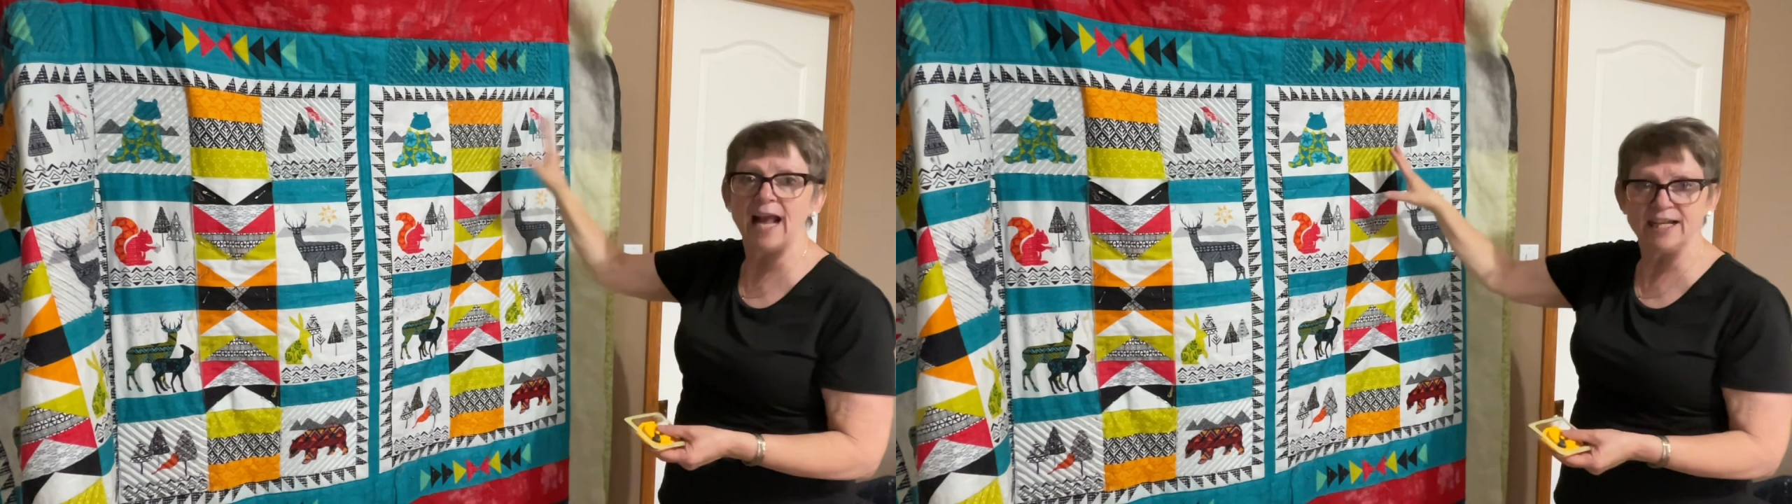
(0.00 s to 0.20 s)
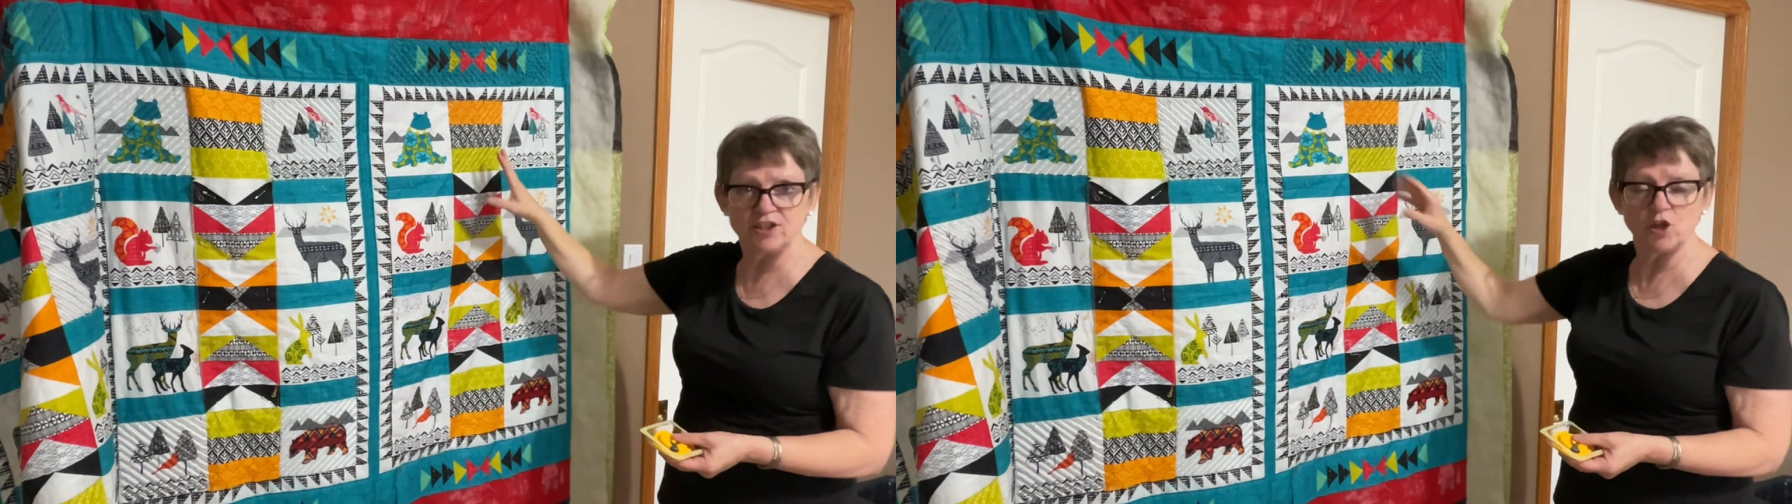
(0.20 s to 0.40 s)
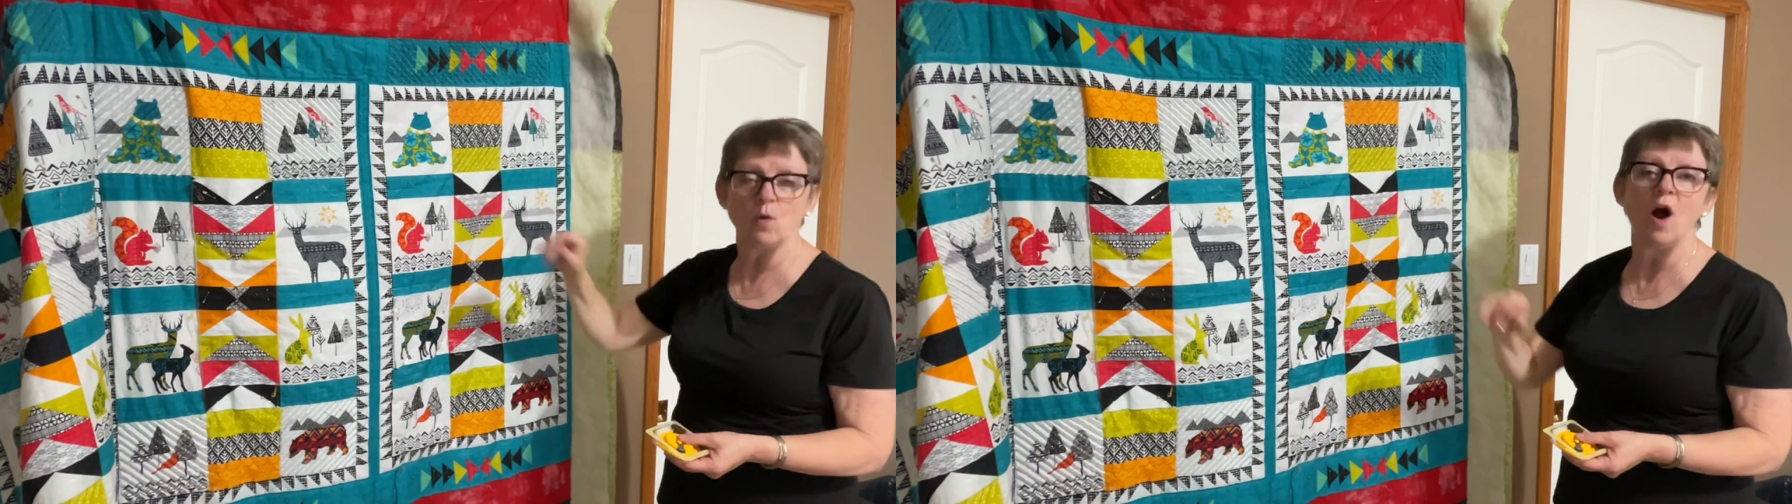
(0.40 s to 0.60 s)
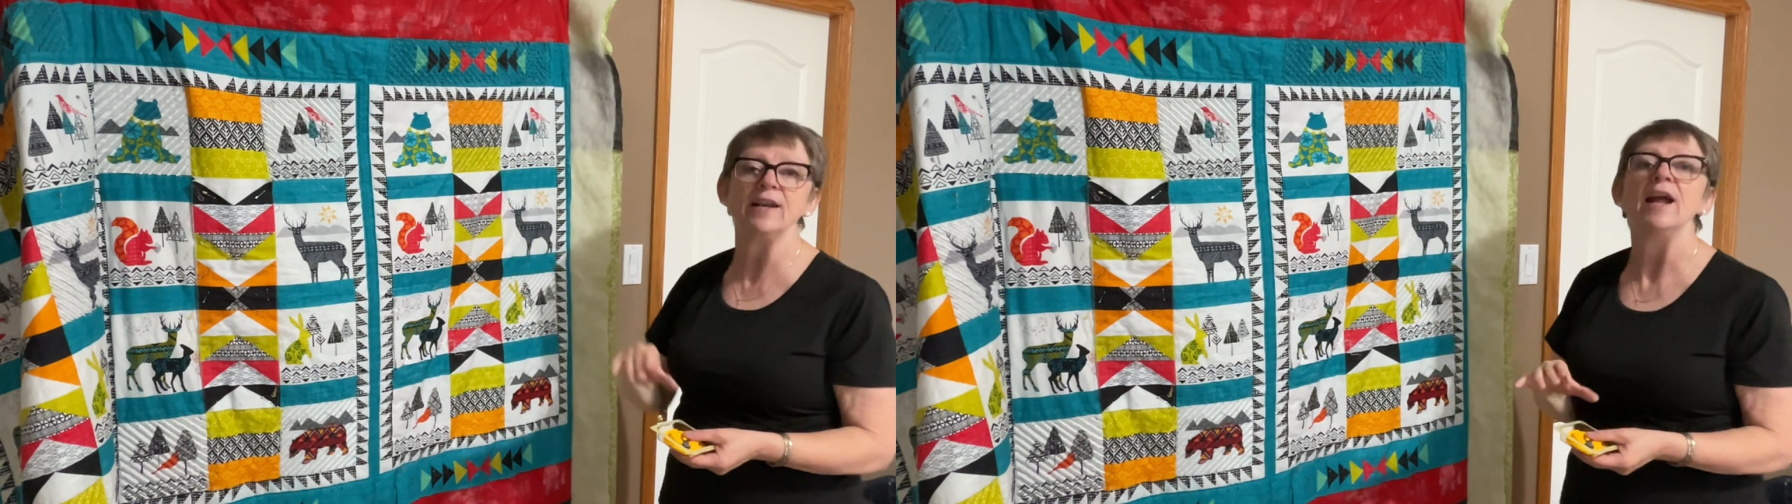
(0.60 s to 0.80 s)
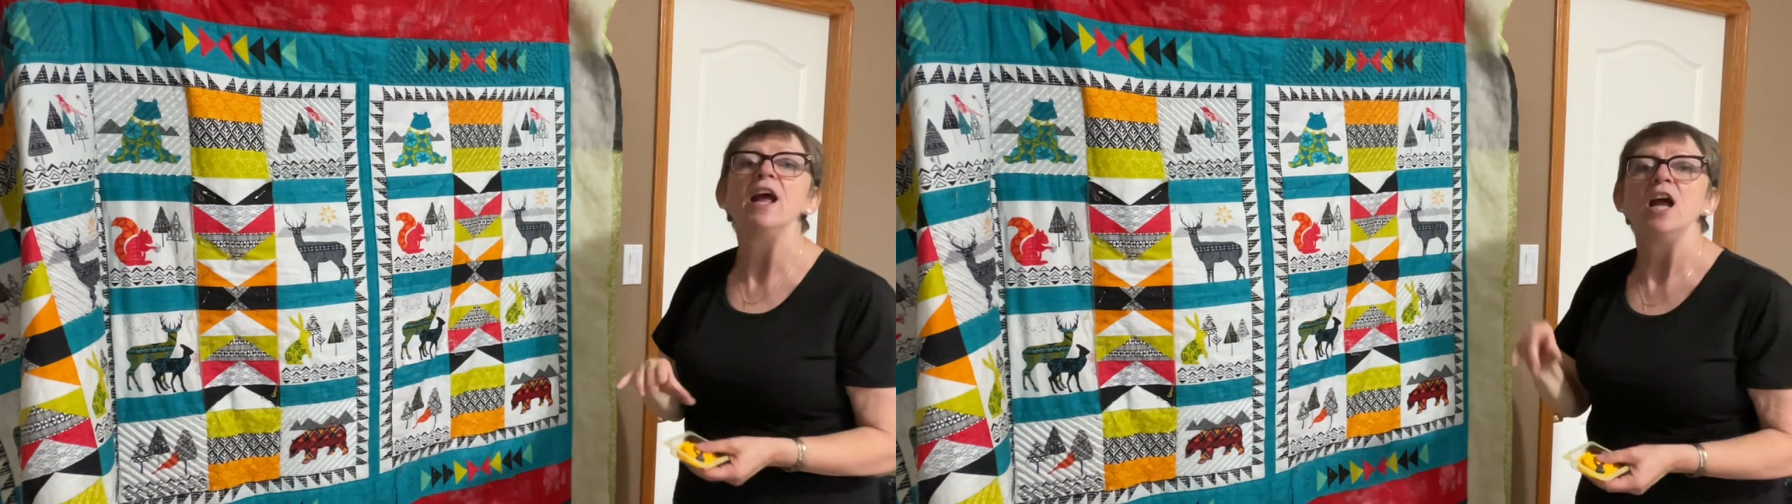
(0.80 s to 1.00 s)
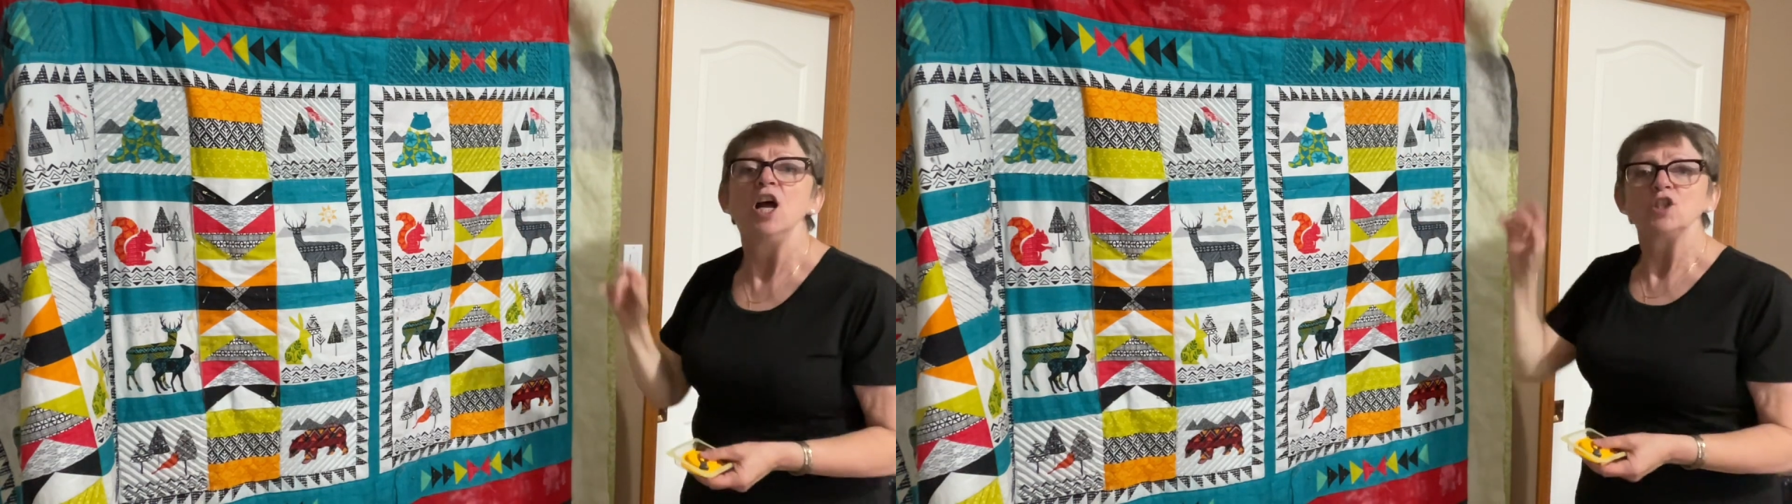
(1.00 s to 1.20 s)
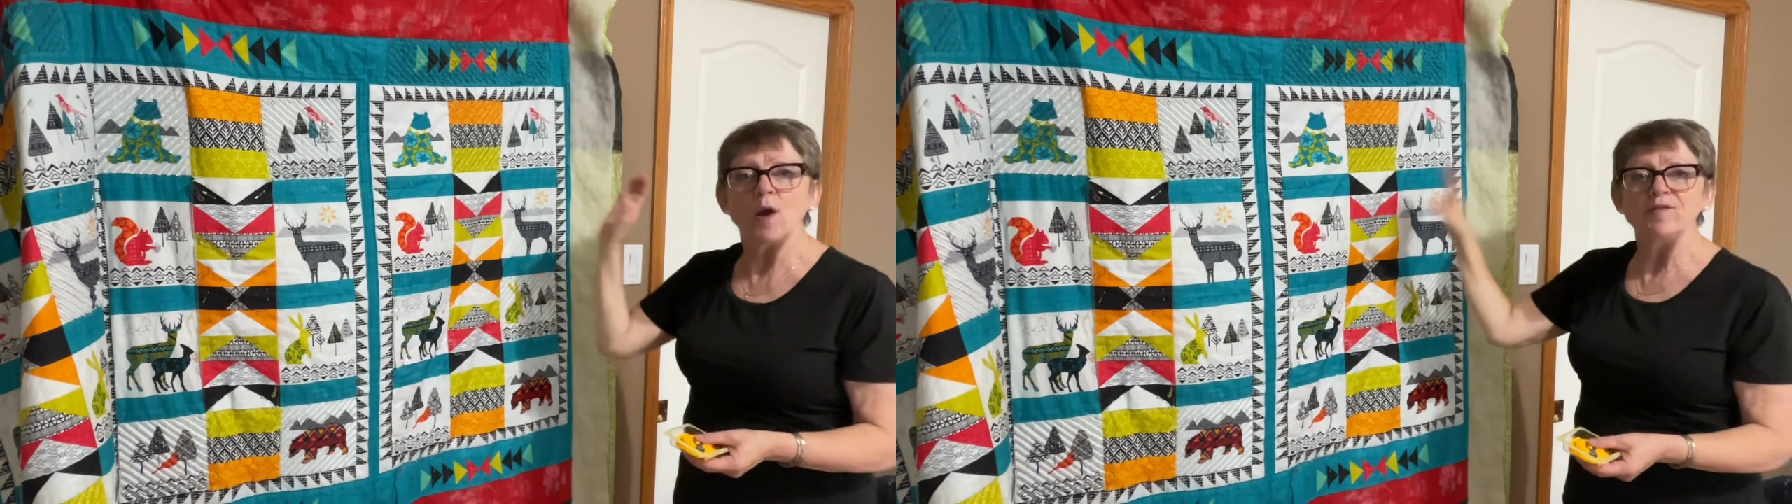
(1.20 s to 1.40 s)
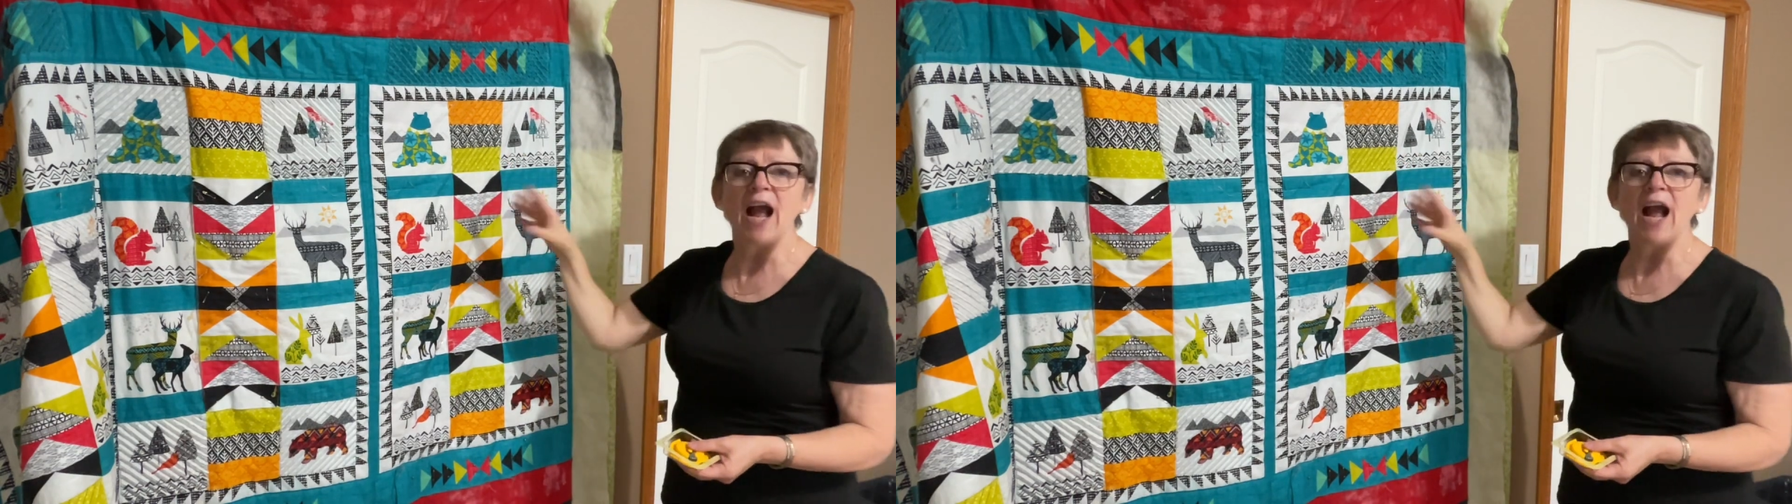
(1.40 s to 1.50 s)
and so on. So I've